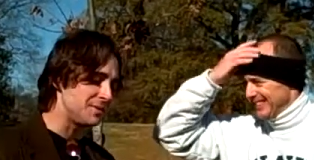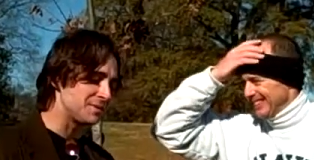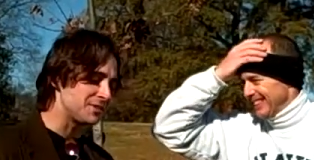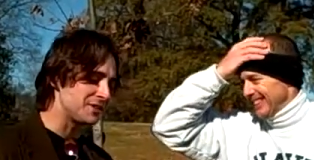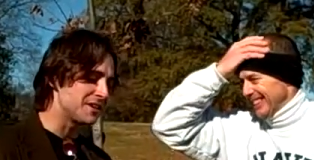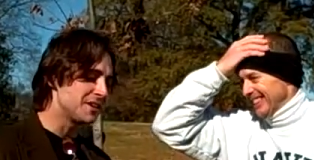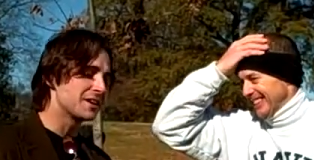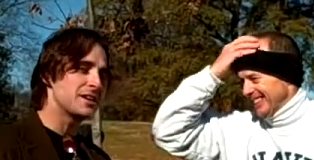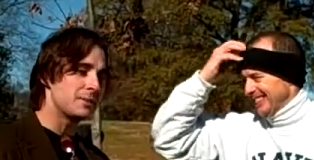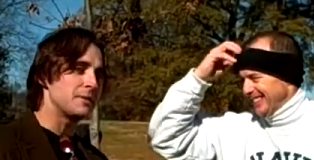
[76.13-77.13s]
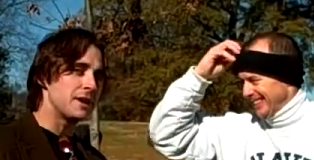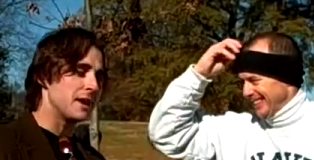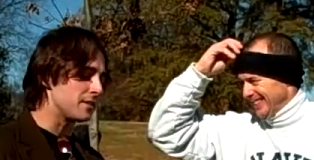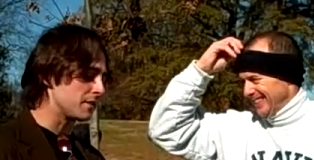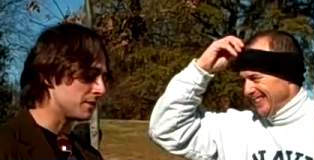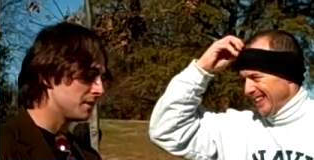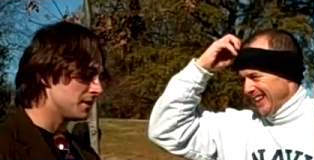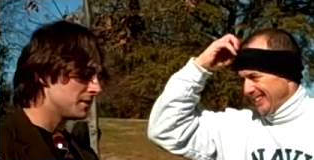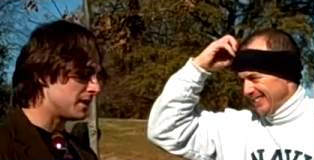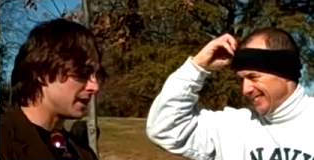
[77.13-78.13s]
Speaker 1: seems to come together. Yeah.
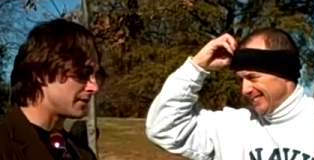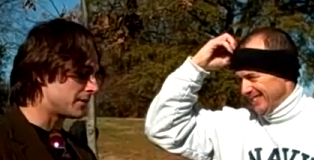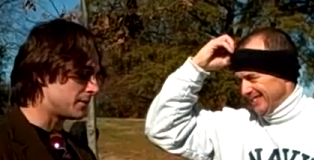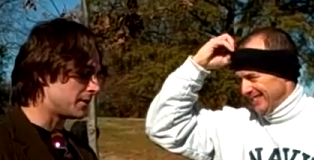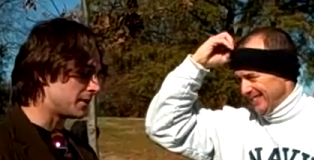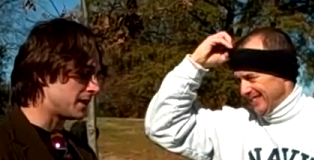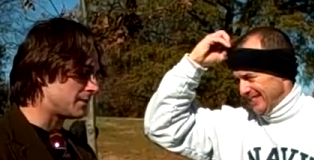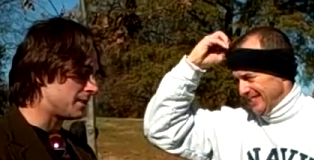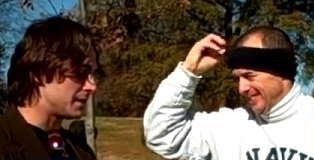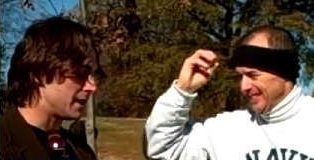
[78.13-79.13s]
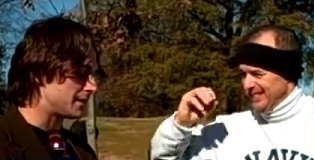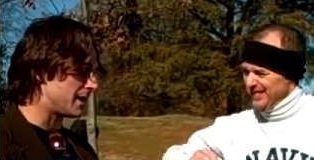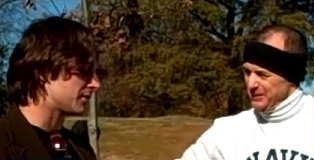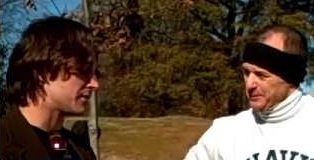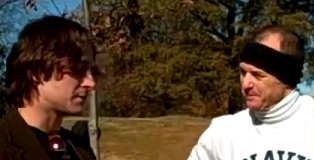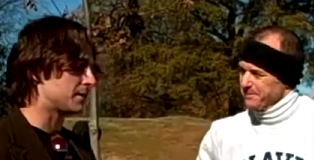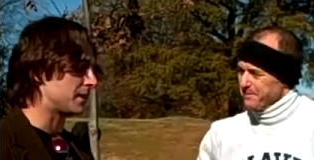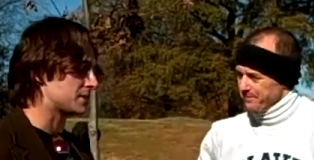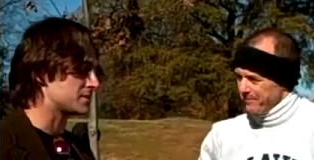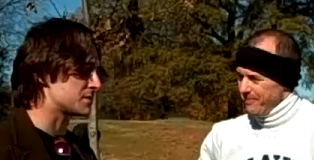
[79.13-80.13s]
That everyone that I meet has some
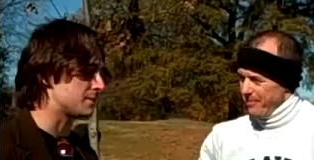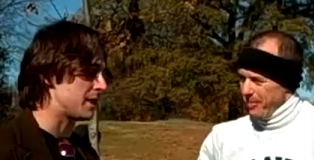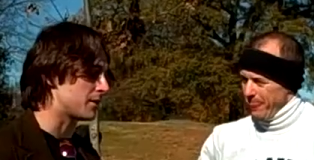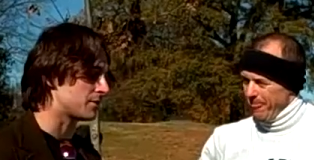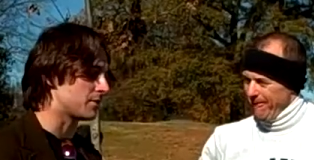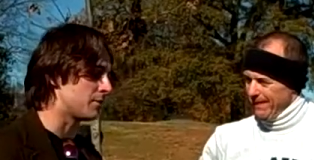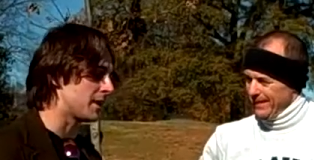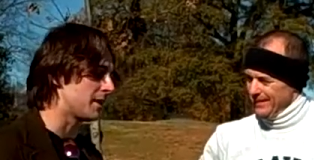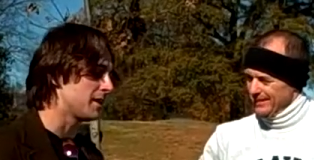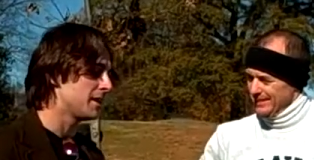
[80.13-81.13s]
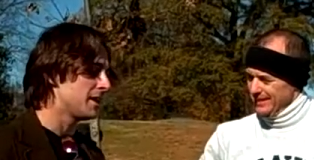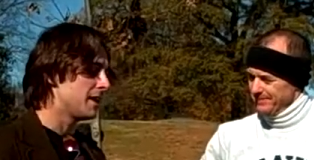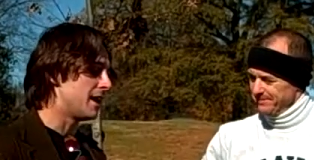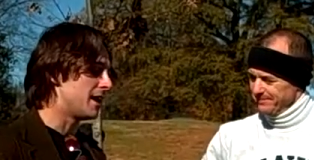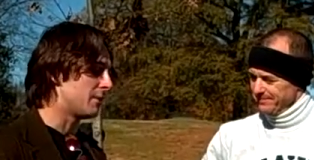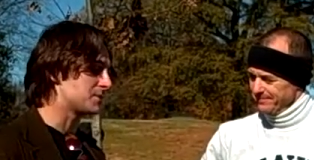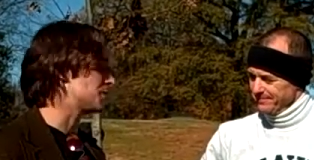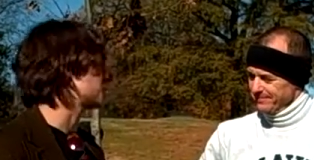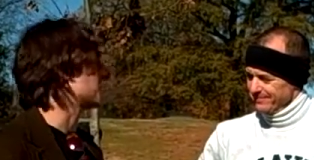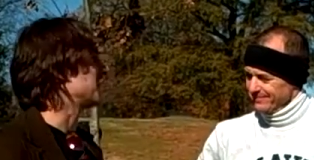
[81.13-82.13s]
connection somehow or some way. Uh, I
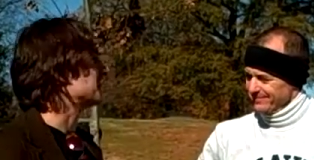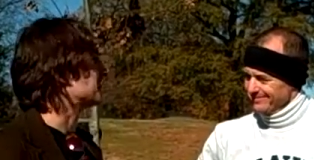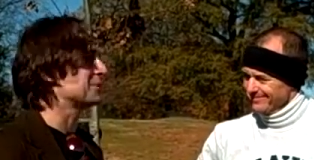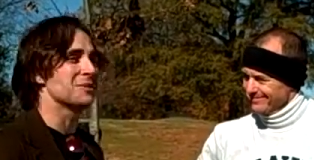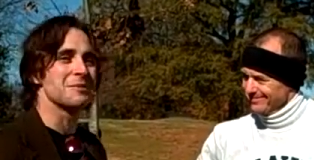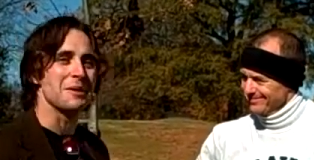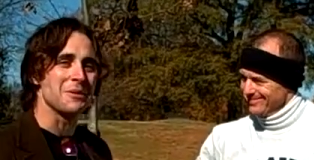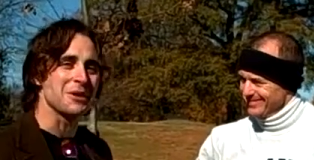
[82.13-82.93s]
wish I was more eloquent with my